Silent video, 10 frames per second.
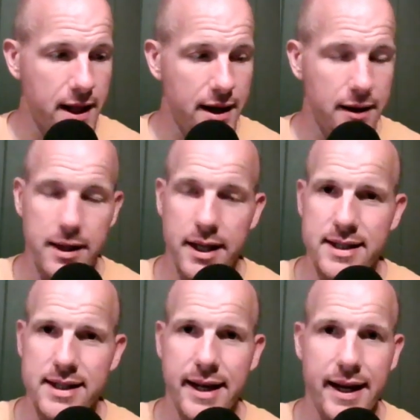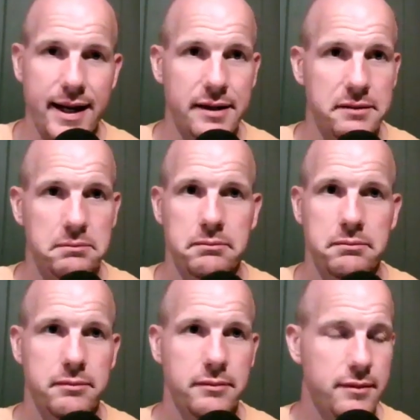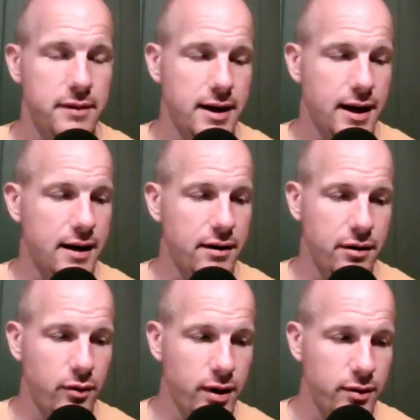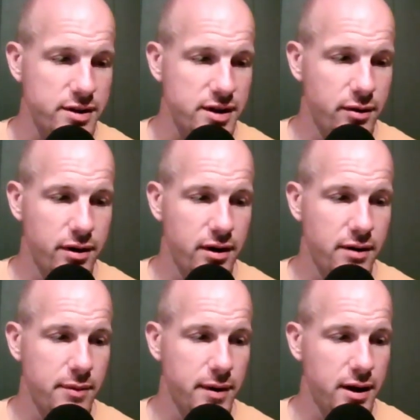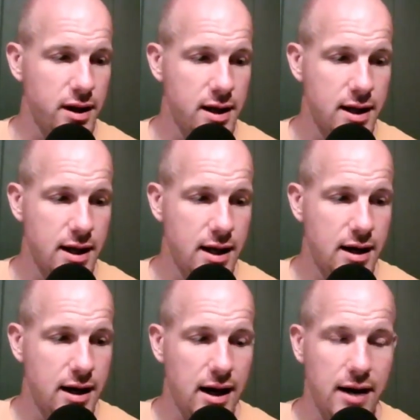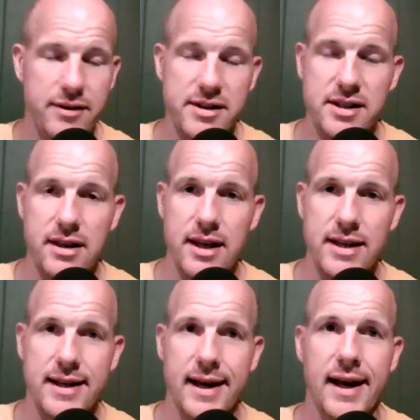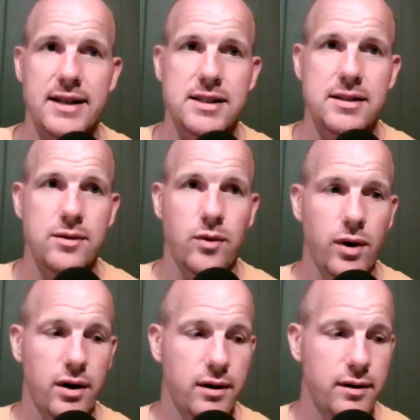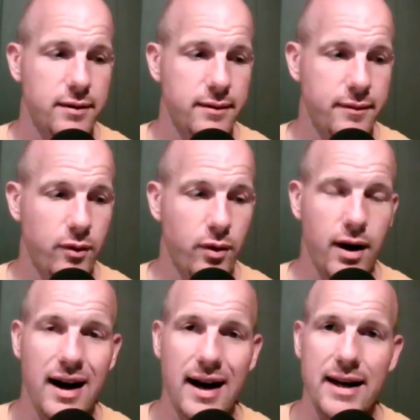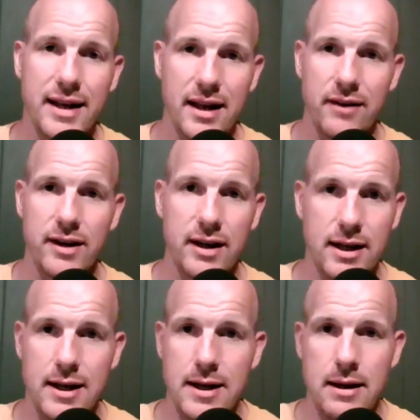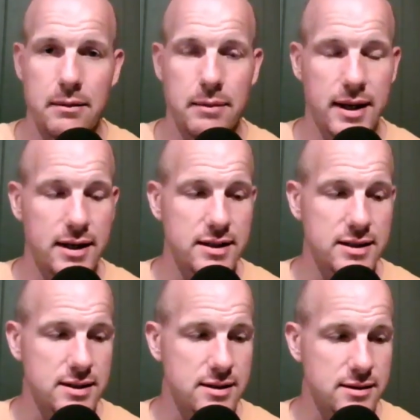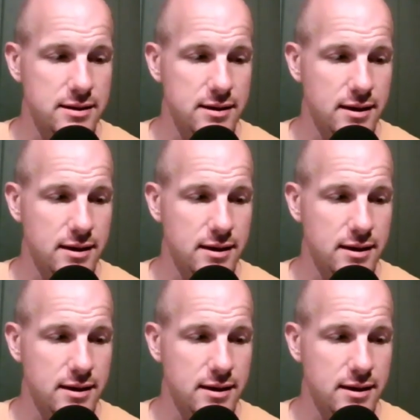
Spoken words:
And then today, I don't know what was going on, but obviously the attacks were hot and heavy, because